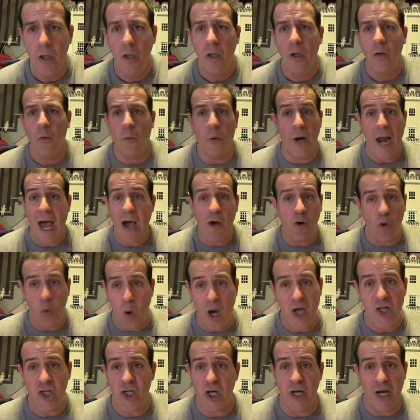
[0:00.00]
without
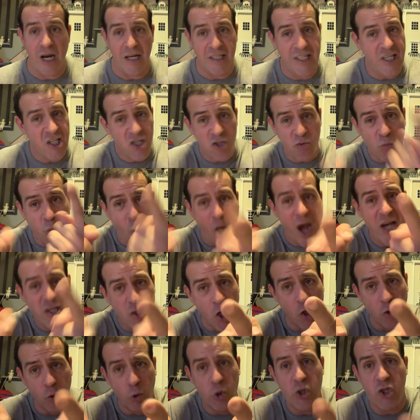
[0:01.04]
question, and this is why he's
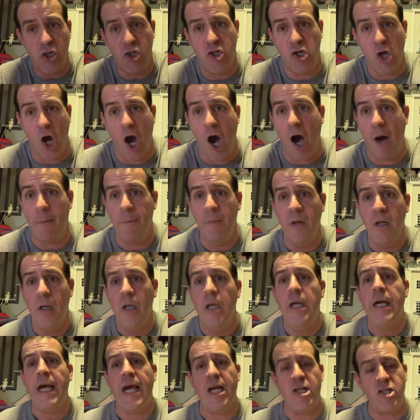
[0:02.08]
going to lose his job.
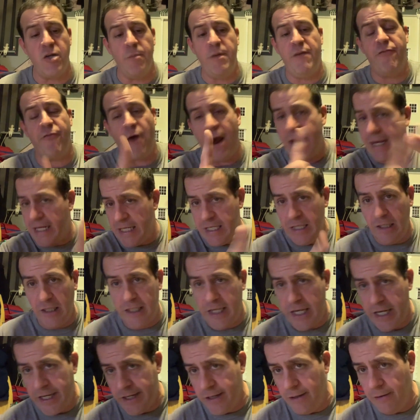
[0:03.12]
It should be Frankie
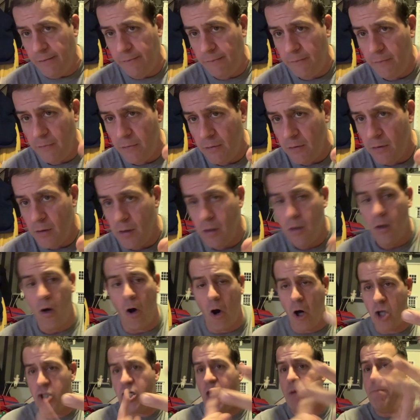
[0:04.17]
Ntilikina,
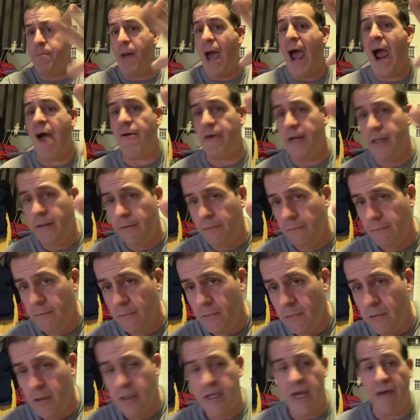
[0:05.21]
R.J. Barrett,
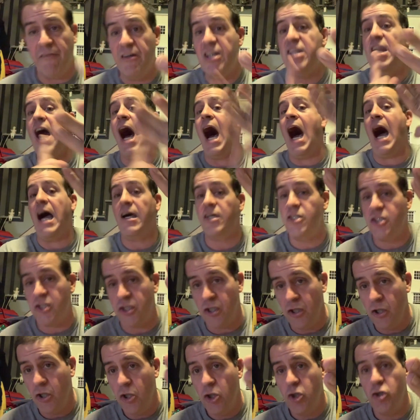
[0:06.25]
Kevin Knox,
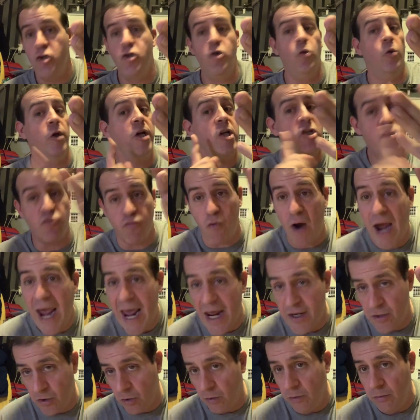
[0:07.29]
Julius
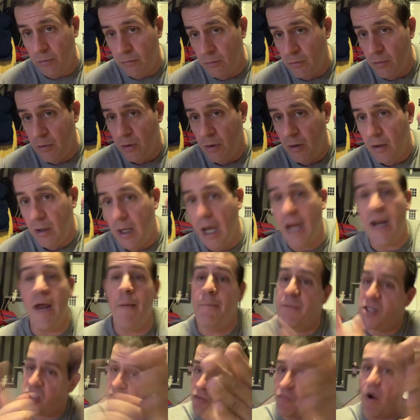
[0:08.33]
Randle, and then
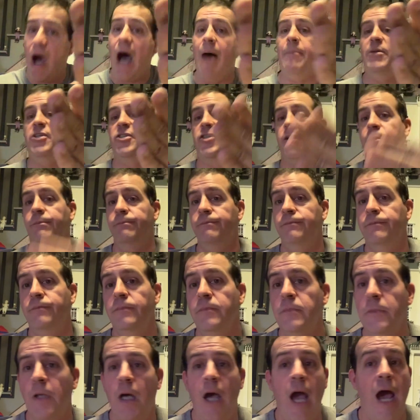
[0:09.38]
Mr. Robinson.
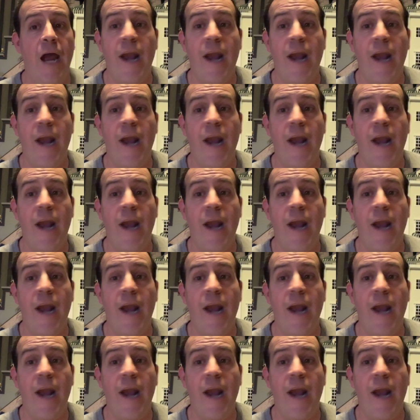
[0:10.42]
And